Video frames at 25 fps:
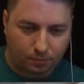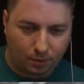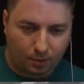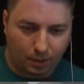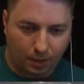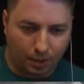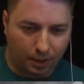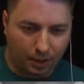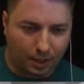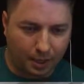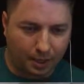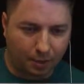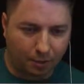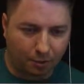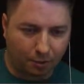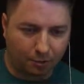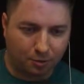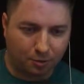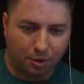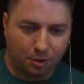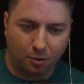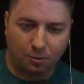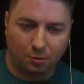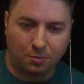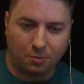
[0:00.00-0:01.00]
And then there's
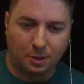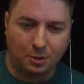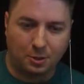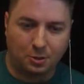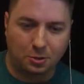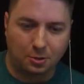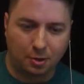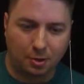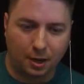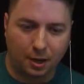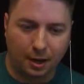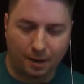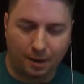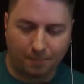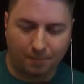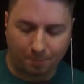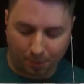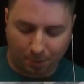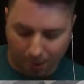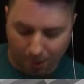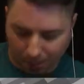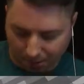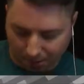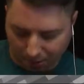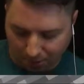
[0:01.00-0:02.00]
no special half
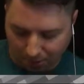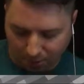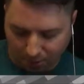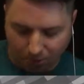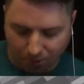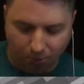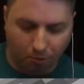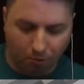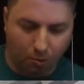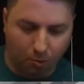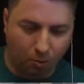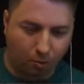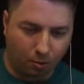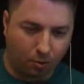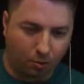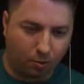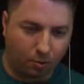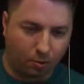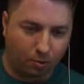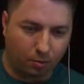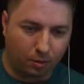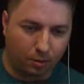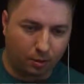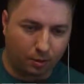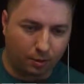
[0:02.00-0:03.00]
block or
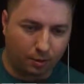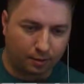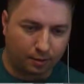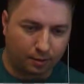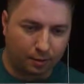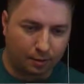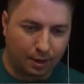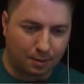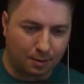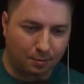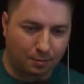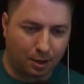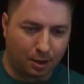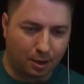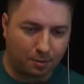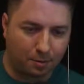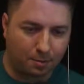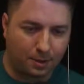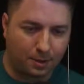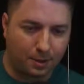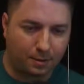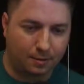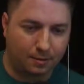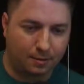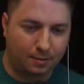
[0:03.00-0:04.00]
side block
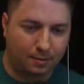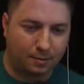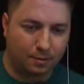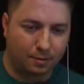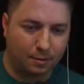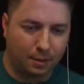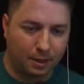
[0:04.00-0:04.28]
piece.